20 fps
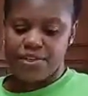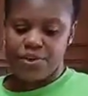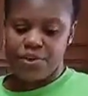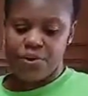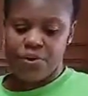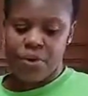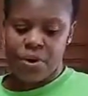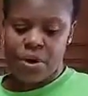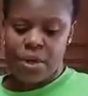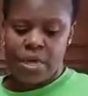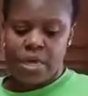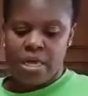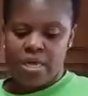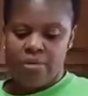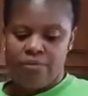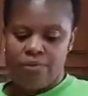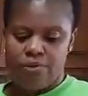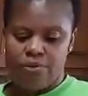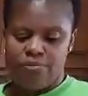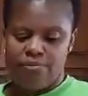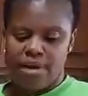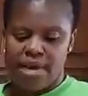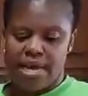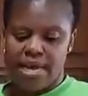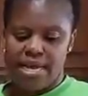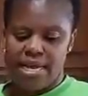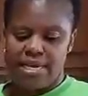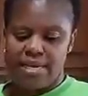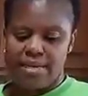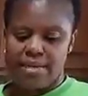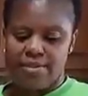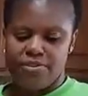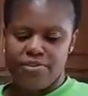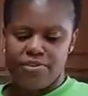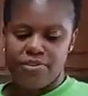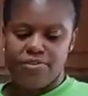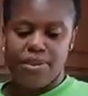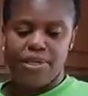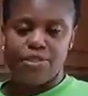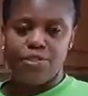So if you divide, so
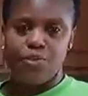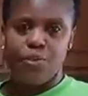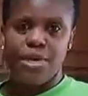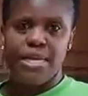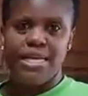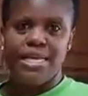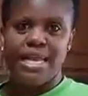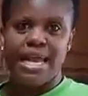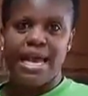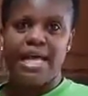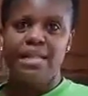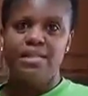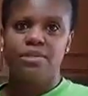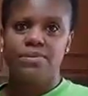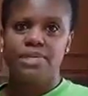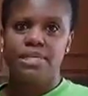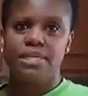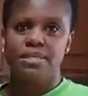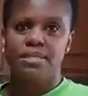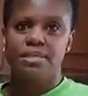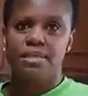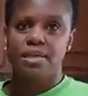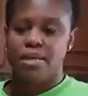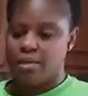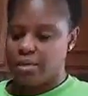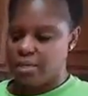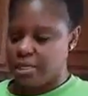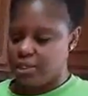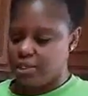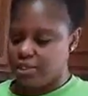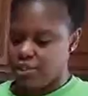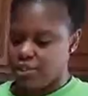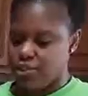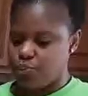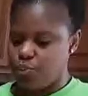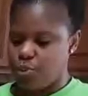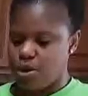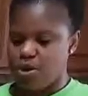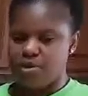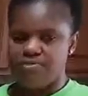it's about 20 calories in
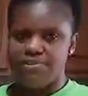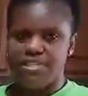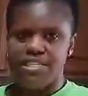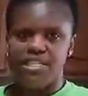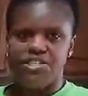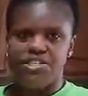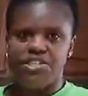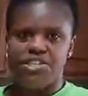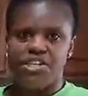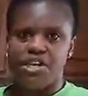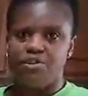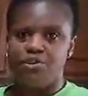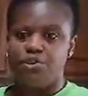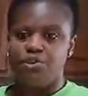just one of these shells.